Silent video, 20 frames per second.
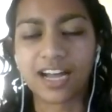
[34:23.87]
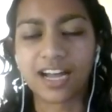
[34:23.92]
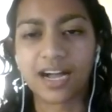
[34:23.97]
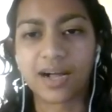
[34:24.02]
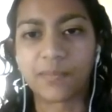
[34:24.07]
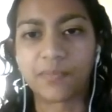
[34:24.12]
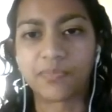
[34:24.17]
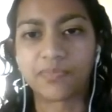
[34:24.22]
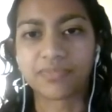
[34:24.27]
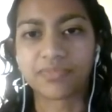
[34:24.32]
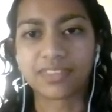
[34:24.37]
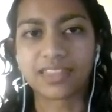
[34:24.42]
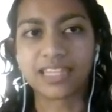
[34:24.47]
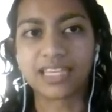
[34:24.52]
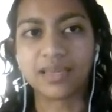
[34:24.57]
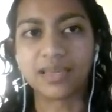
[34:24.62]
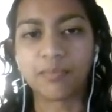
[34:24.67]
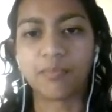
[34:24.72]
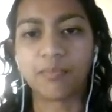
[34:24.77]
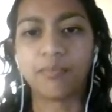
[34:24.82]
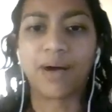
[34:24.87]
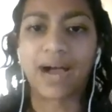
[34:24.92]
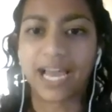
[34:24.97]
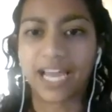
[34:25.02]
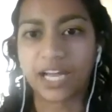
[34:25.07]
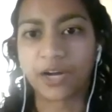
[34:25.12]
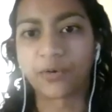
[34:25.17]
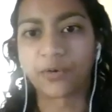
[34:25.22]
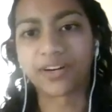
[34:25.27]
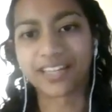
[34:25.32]
the
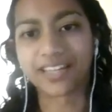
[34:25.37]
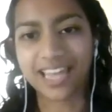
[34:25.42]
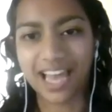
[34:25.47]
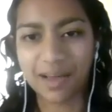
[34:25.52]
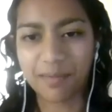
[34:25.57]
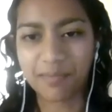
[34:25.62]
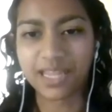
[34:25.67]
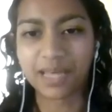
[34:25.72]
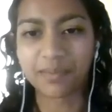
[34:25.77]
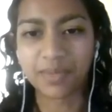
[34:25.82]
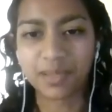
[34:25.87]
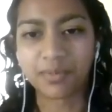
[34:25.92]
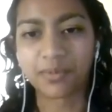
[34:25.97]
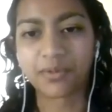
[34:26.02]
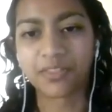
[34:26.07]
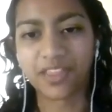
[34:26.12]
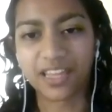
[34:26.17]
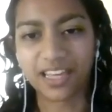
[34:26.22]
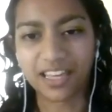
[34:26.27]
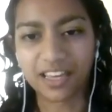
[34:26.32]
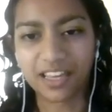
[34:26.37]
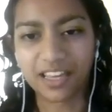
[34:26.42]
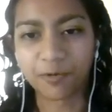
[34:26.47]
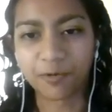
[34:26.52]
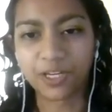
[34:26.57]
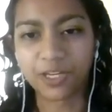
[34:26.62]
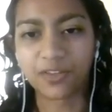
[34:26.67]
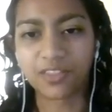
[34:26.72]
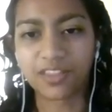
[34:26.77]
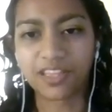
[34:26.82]
bio or chem that people think
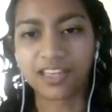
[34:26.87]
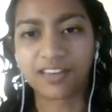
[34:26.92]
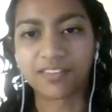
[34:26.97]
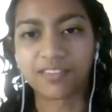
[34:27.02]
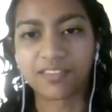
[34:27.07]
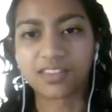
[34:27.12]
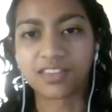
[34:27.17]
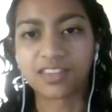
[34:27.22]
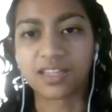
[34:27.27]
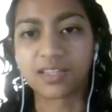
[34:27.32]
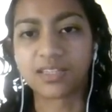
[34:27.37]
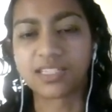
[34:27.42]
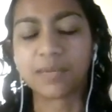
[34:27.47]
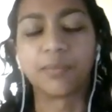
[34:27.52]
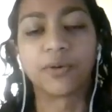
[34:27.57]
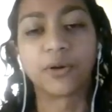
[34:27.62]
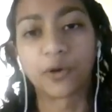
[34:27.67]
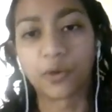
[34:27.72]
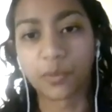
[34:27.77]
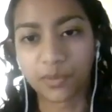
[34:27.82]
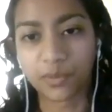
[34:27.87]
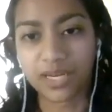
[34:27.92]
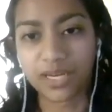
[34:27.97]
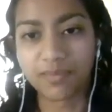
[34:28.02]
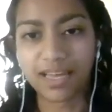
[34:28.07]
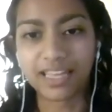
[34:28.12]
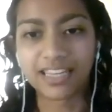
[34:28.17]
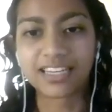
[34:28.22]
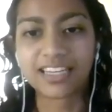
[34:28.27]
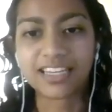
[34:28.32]
of when you think of the typical
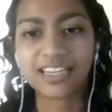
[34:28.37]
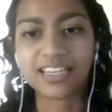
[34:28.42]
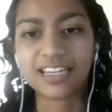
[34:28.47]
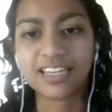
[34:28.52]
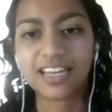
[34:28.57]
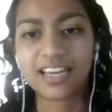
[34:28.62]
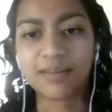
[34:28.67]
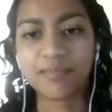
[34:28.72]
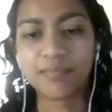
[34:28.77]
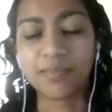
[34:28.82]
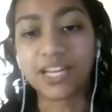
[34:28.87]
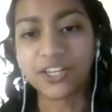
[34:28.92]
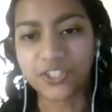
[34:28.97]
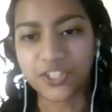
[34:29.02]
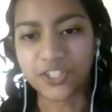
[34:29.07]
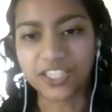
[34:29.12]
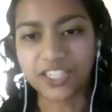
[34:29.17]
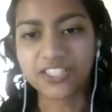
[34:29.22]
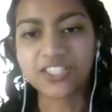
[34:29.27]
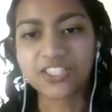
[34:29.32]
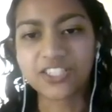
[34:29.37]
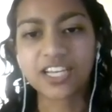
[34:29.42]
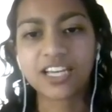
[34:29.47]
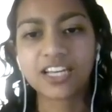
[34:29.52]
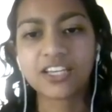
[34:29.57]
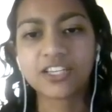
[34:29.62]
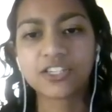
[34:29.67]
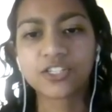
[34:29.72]
pre-med majors.